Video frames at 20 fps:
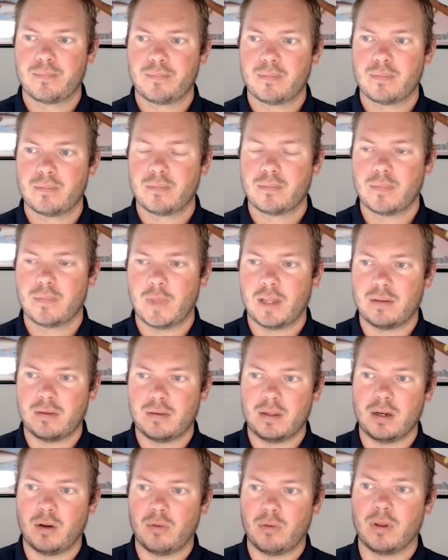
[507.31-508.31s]
the
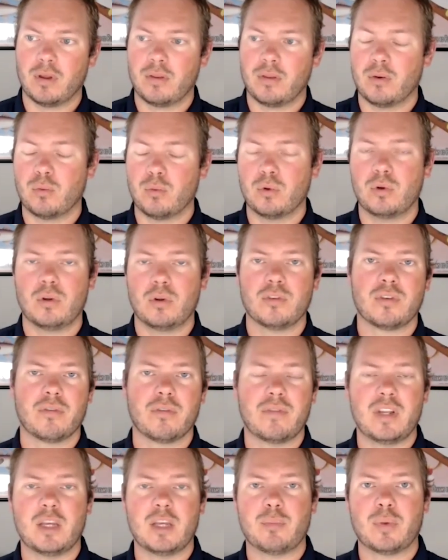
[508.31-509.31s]
rules of
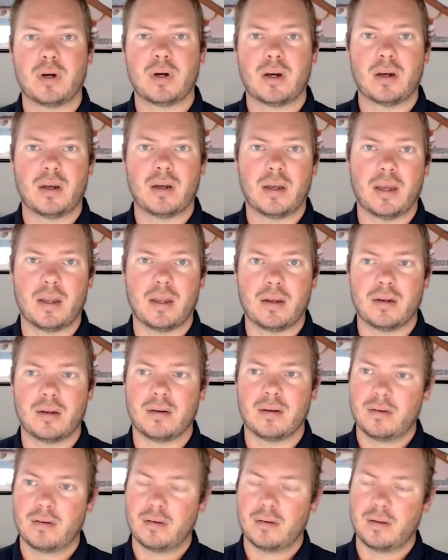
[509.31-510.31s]
NEPA
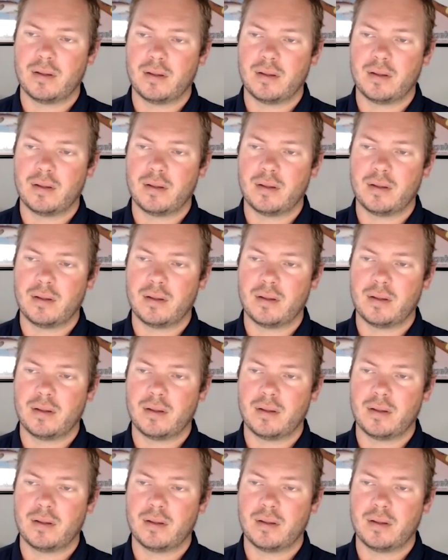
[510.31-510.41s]
and